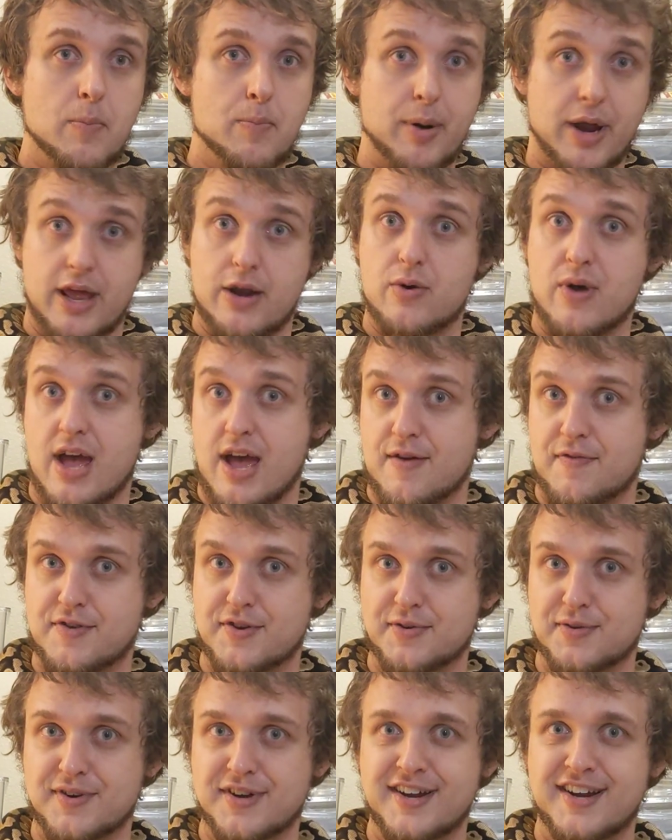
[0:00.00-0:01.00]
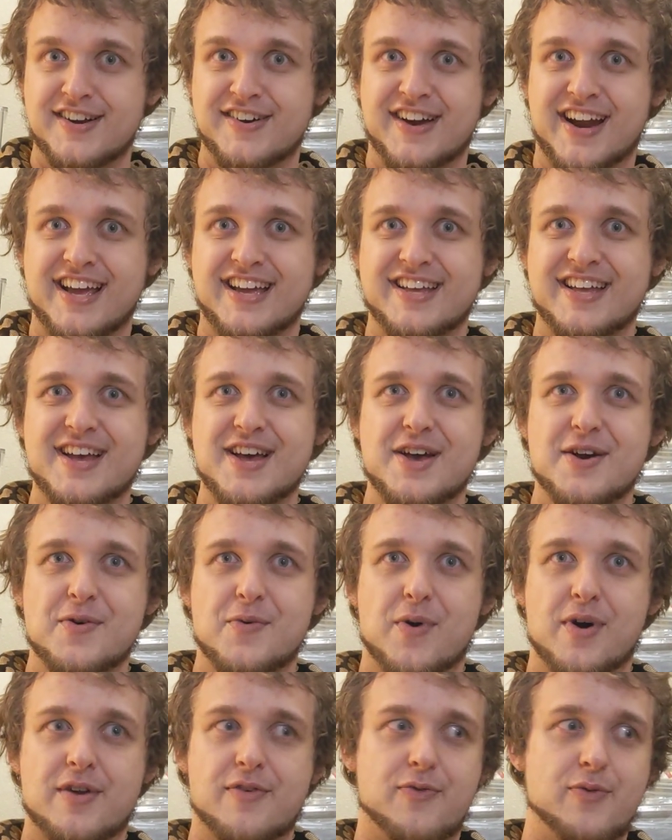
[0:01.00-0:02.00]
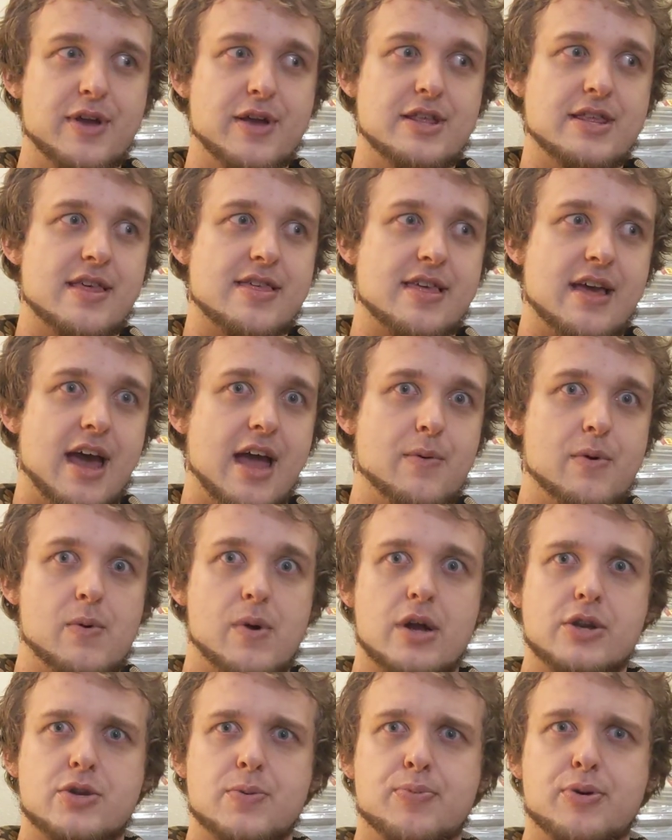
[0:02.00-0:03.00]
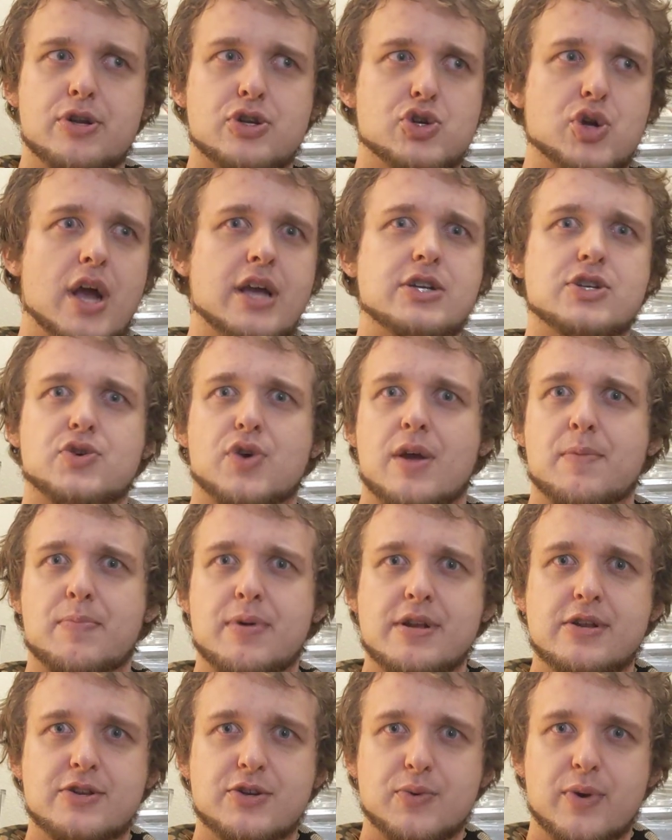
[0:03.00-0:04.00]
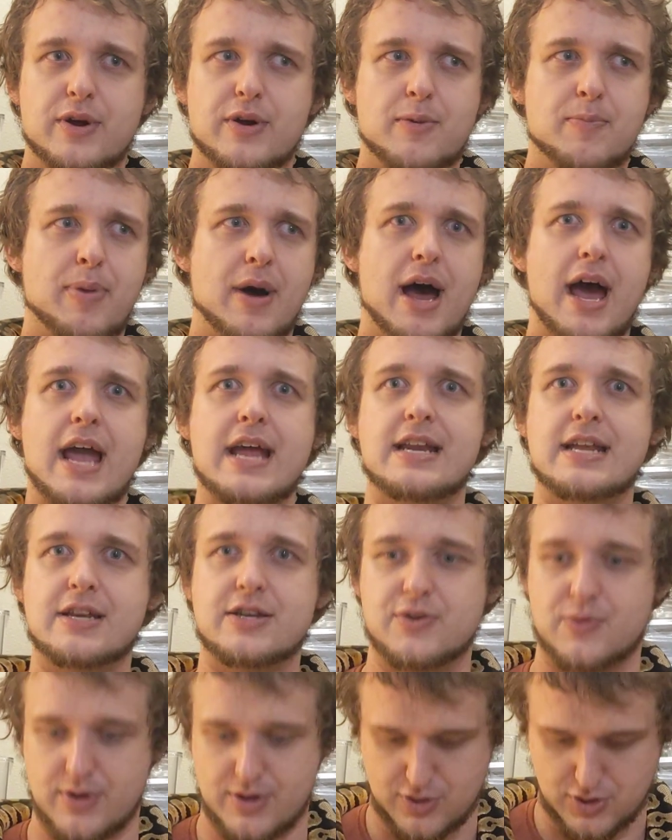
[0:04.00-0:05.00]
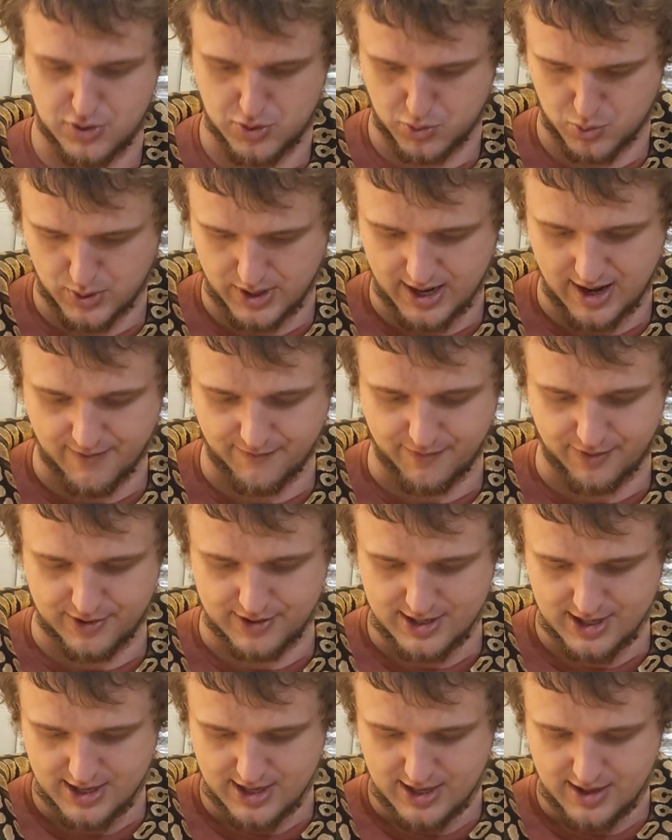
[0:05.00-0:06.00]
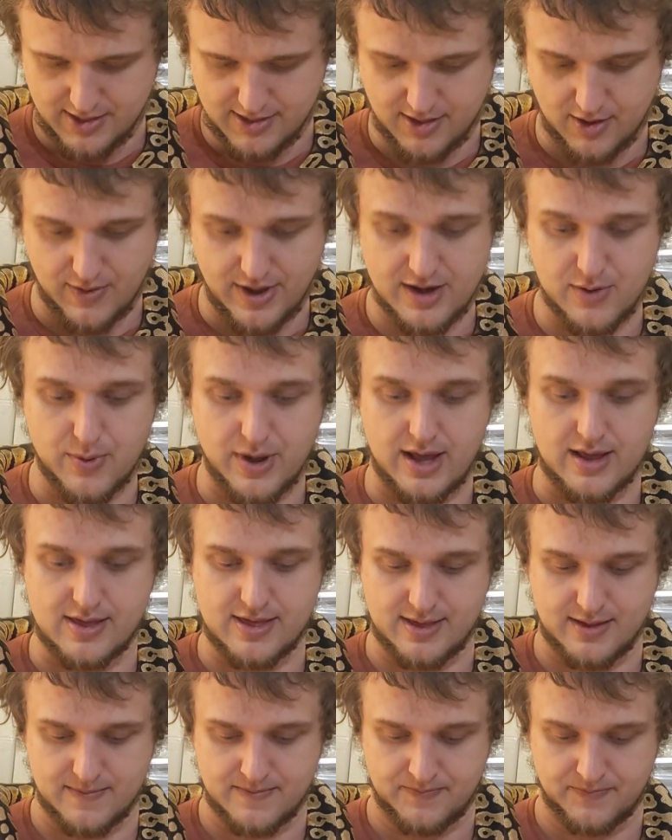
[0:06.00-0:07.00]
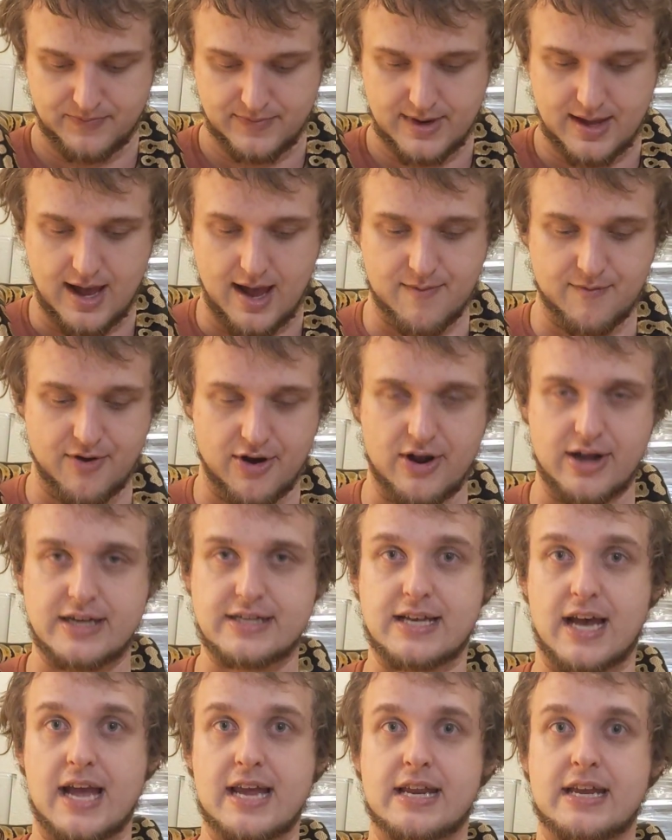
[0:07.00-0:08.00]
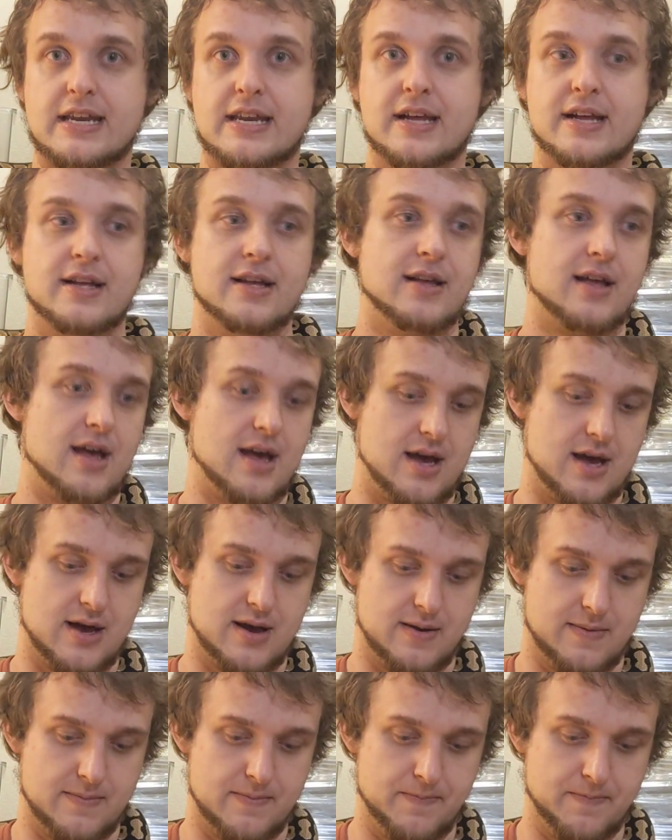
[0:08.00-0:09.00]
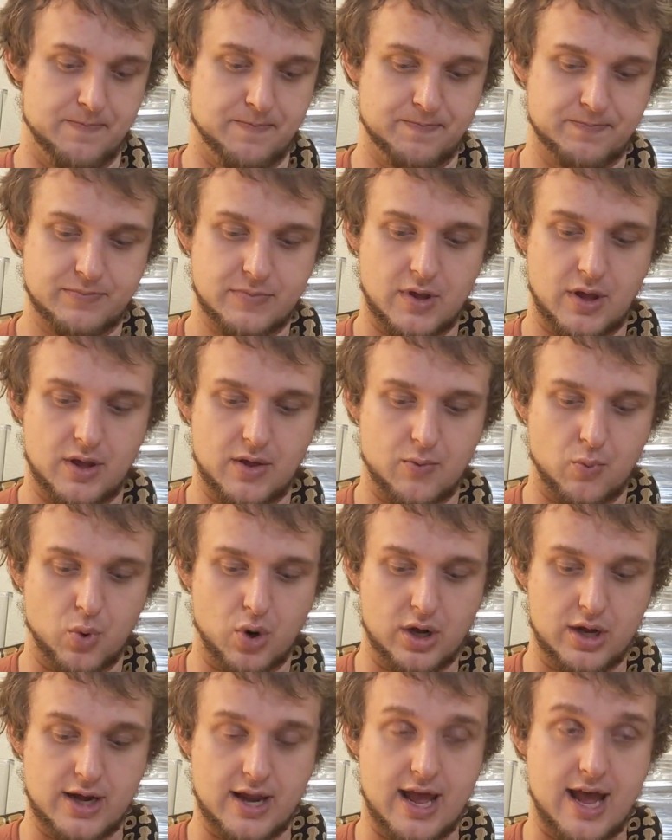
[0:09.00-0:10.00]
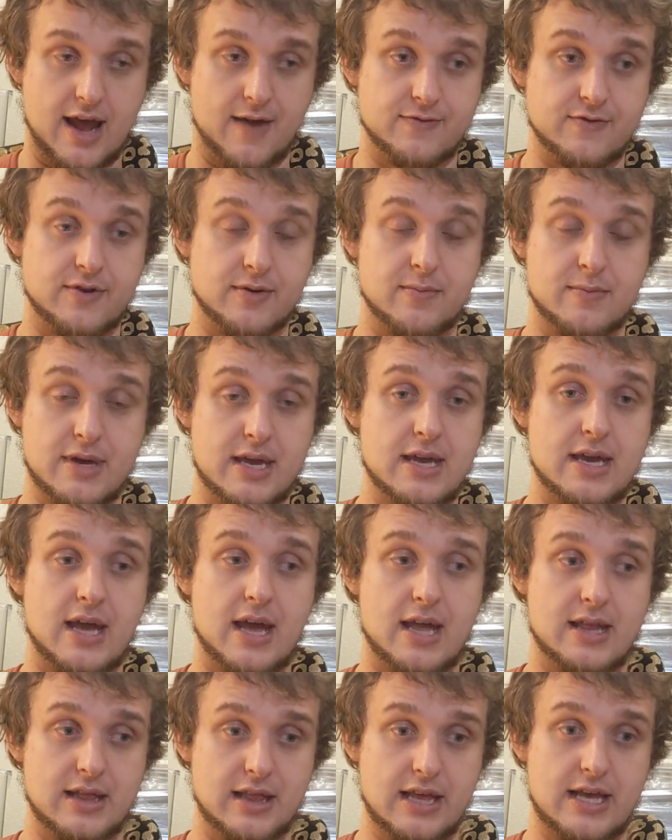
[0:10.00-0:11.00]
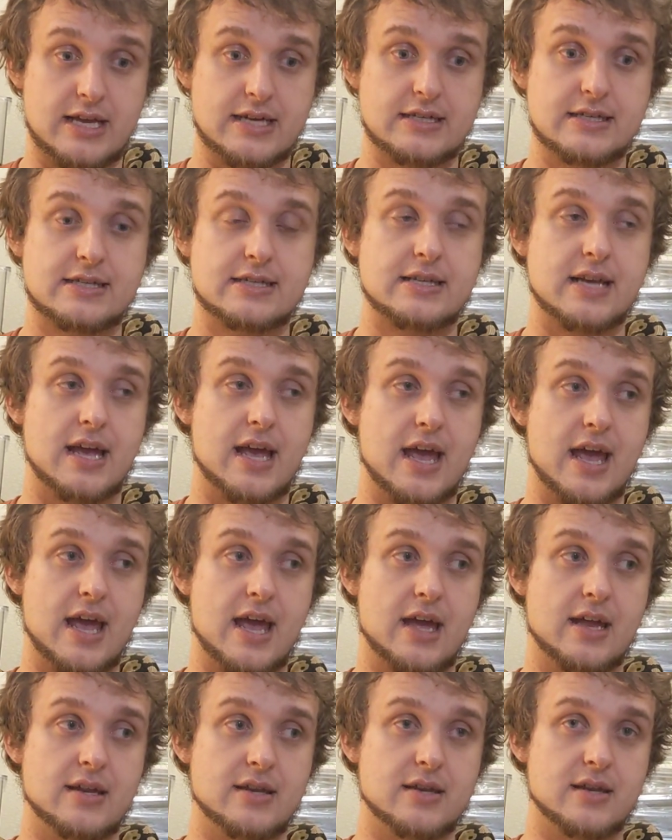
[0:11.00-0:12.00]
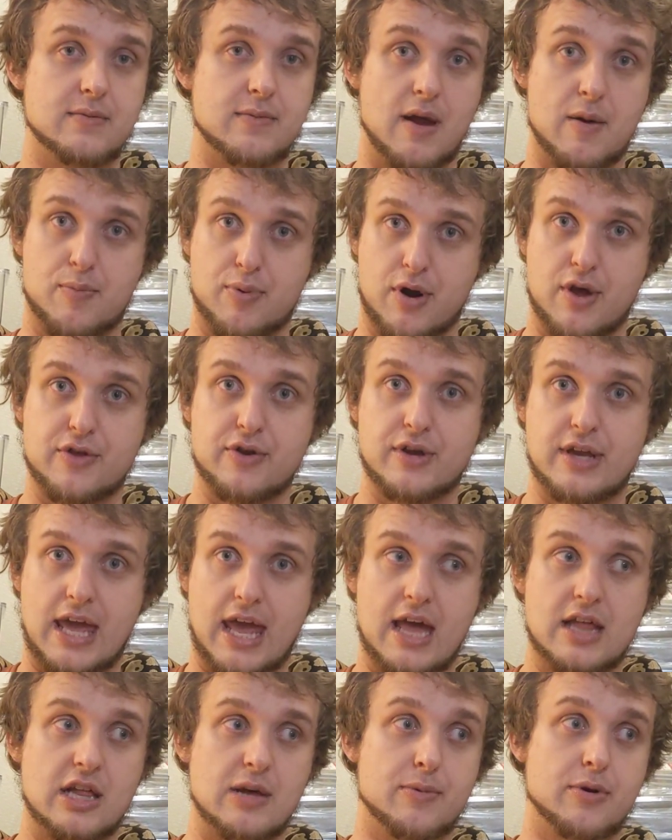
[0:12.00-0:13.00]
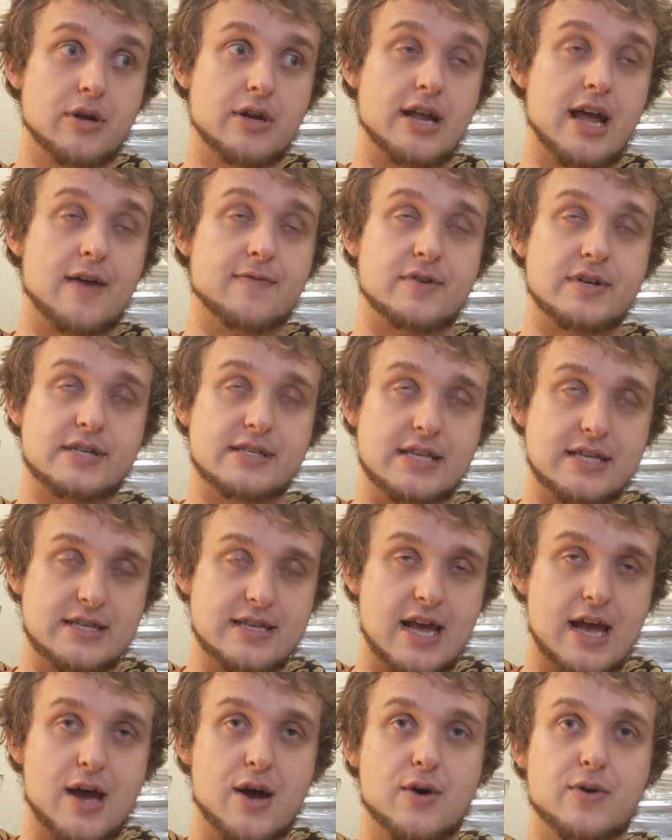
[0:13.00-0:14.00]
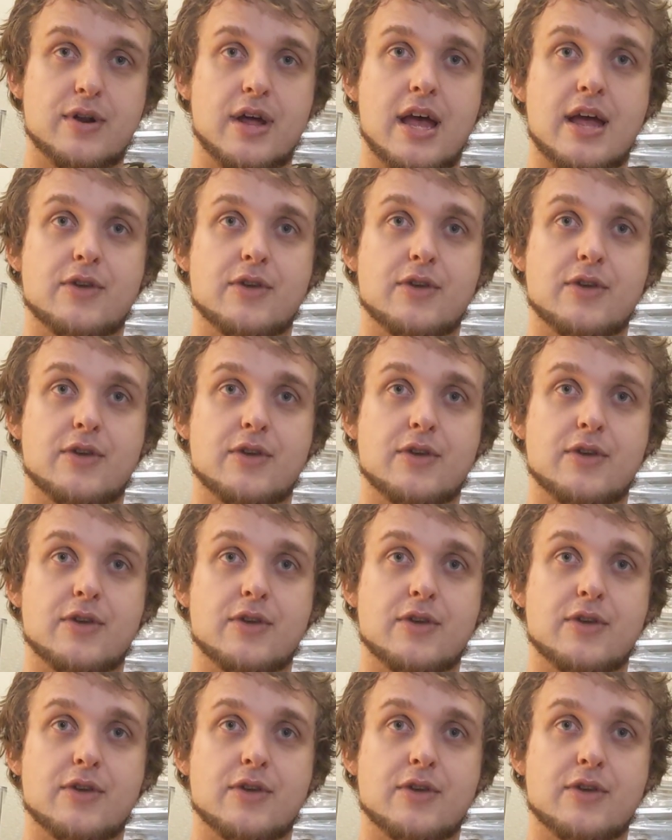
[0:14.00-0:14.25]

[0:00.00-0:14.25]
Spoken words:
But I don't have to, right? What if we decide we want to put tri-stripe into it or pied into it or whatever? So anyways, I'm very excited. We're going to have to, me and Liz and my brother Caleb, we're going to have to sit down